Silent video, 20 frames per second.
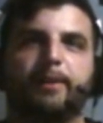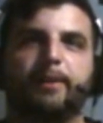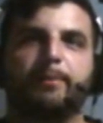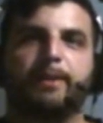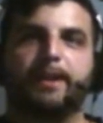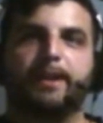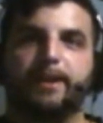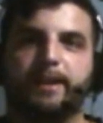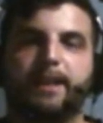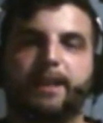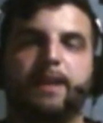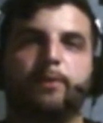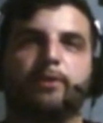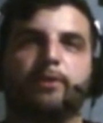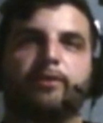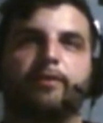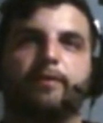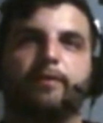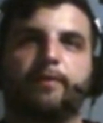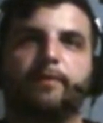but he
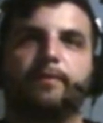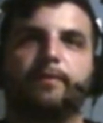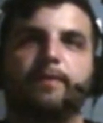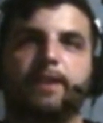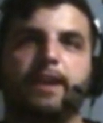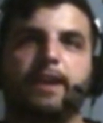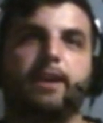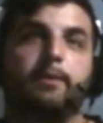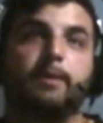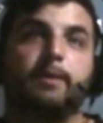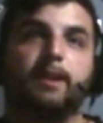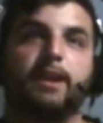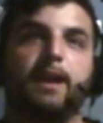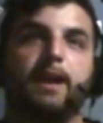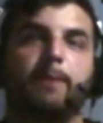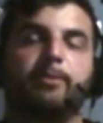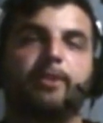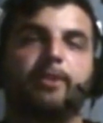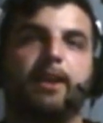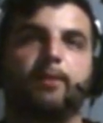was vehemently
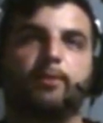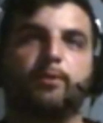upset